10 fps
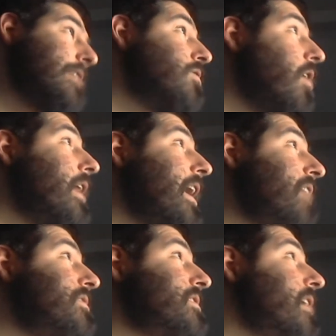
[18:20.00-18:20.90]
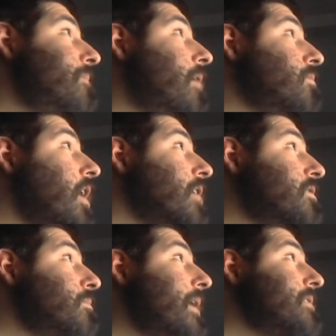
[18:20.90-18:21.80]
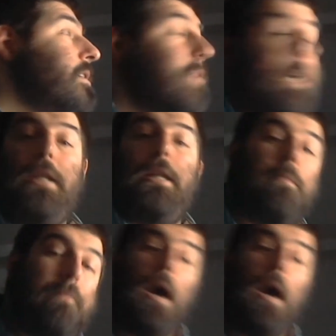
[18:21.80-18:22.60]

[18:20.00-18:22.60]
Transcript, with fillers: that's all I have to say about toxic masculinity.